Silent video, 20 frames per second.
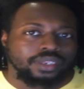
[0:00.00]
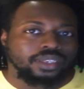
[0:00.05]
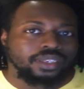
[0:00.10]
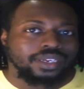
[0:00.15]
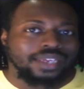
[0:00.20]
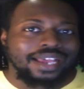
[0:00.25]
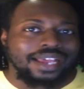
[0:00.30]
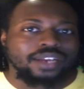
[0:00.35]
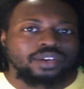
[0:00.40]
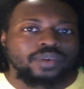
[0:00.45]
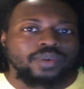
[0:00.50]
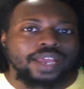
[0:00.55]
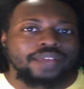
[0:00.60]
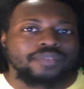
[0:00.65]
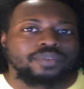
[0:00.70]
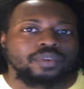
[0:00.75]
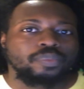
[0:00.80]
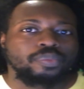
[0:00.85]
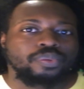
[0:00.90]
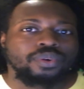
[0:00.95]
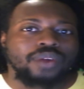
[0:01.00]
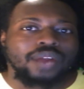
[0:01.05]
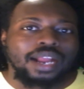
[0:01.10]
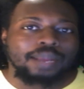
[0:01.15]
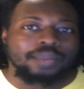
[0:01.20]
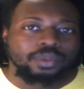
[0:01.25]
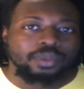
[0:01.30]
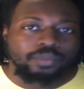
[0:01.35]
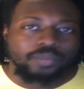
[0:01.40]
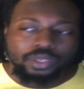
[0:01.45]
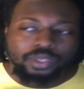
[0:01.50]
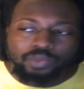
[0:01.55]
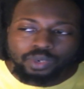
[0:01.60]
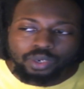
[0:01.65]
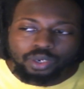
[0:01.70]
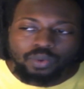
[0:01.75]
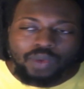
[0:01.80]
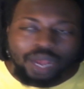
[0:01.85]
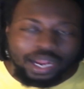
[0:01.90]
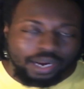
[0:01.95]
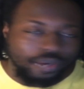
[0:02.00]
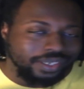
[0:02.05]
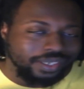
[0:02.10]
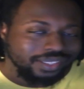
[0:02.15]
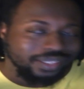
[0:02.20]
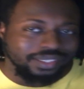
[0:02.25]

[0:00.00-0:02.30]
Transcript: Now look, I don't have a problem with requiring